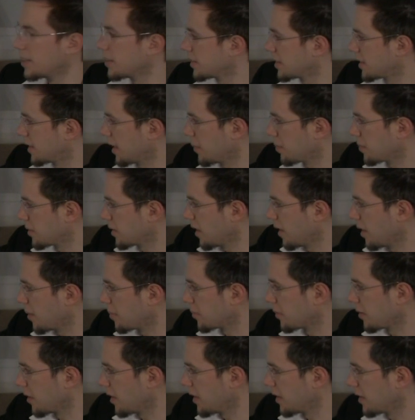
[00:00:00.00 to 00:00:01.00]
steps
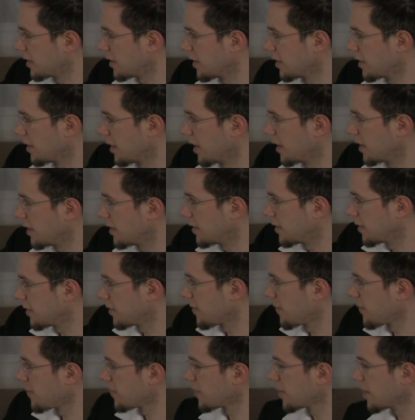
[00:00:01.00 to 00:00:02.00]
up, right? 9
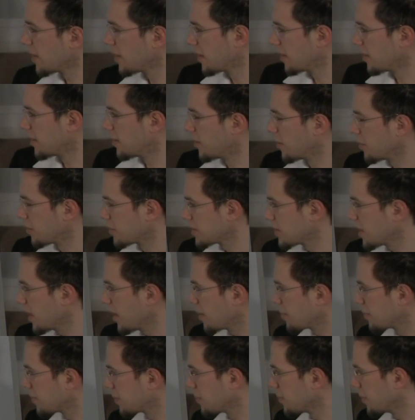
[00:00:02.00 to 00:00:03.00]
notes
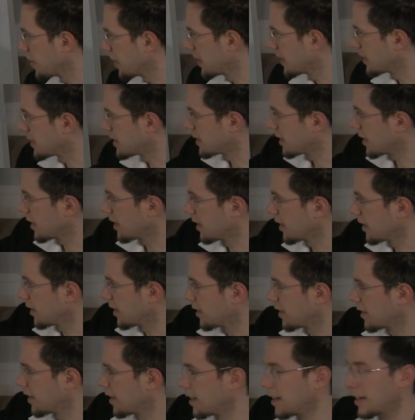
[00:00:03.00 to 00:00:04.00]
up, but
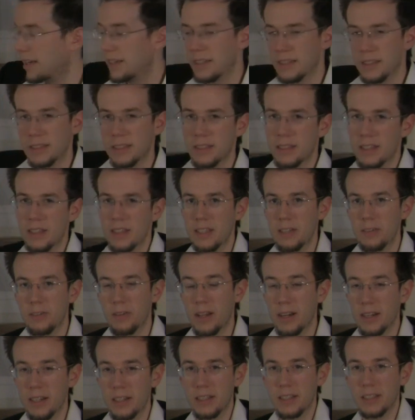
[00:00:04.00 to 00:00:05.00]
it is
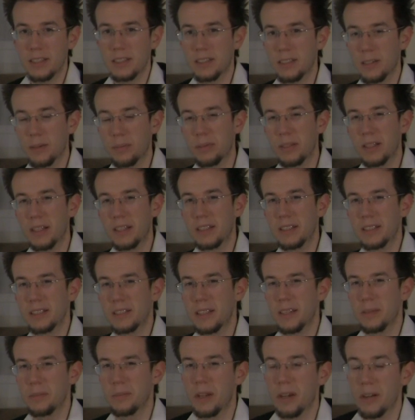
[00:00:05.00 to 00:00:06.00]
theoretically still playing the
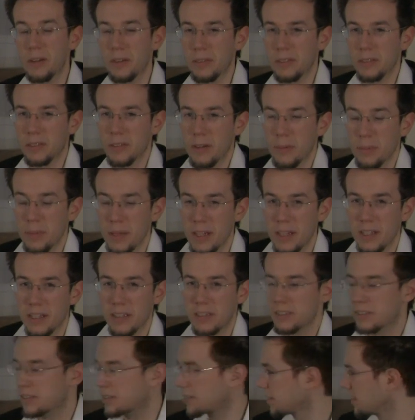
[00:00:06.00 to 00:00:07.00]
same note or
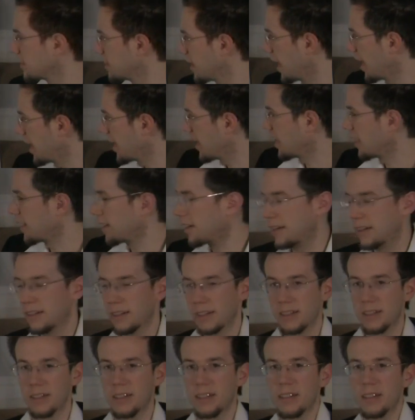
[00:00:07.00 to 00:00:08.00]
pitch, A,
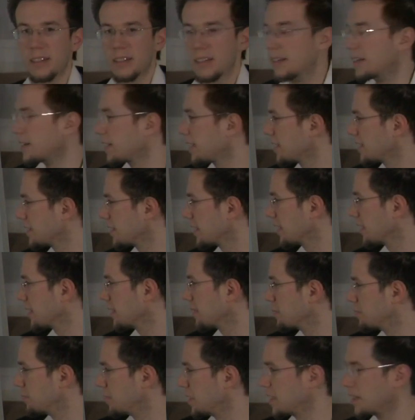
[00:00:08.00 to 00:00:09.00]
because
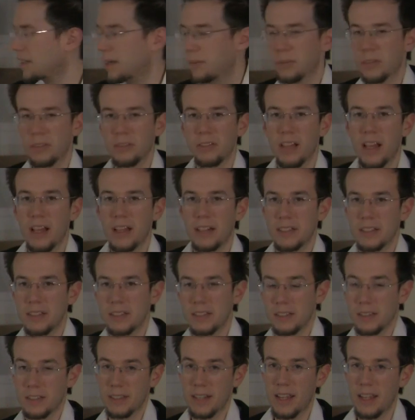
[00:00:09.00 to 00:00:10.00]
a B double flat is
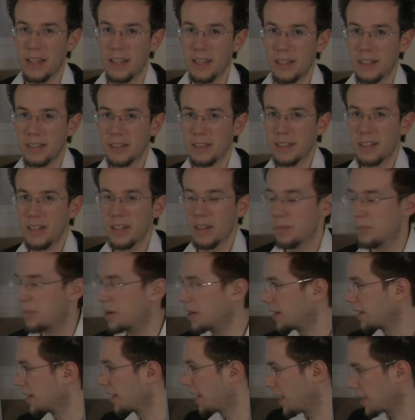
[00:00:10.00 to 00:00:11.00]
still an A,
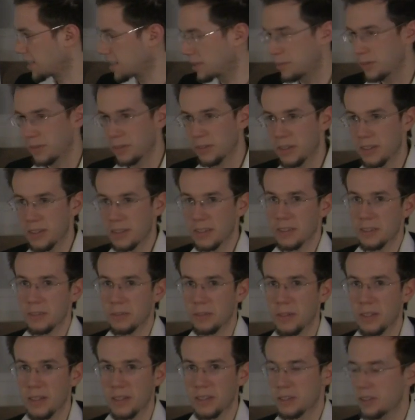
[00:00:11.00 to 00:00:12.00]
but it has to be written this
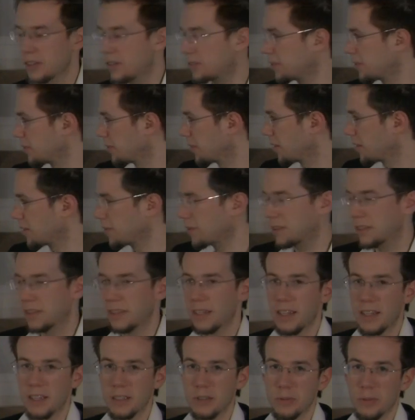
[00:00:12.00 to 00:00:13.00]
way. So if you wrote it with
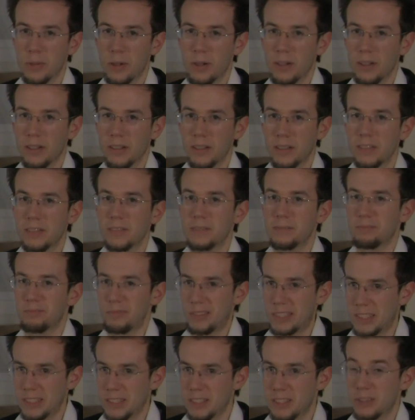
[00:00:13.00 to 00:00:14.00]
an A, it's wrong.
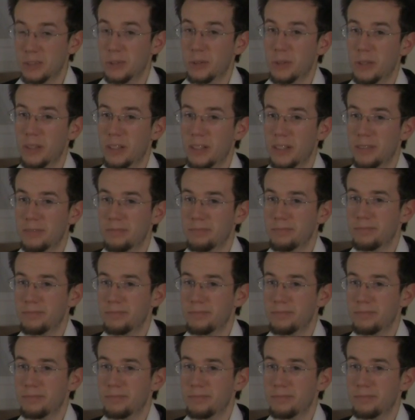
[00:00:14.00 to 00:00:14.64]
Sorry.